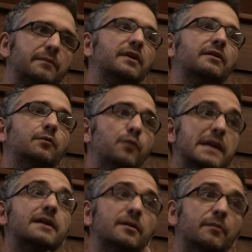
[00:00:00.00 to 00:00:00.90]
something that we
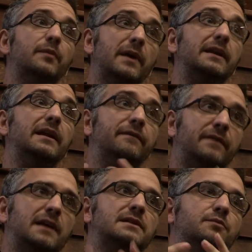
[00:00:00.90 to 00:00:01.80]
can implement if
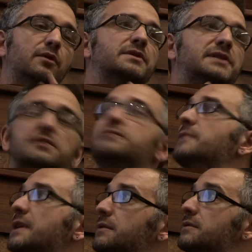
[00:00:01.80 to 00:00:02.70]
that's what the system
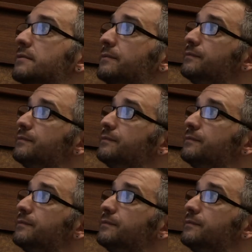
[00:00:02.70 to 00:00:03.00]
needs.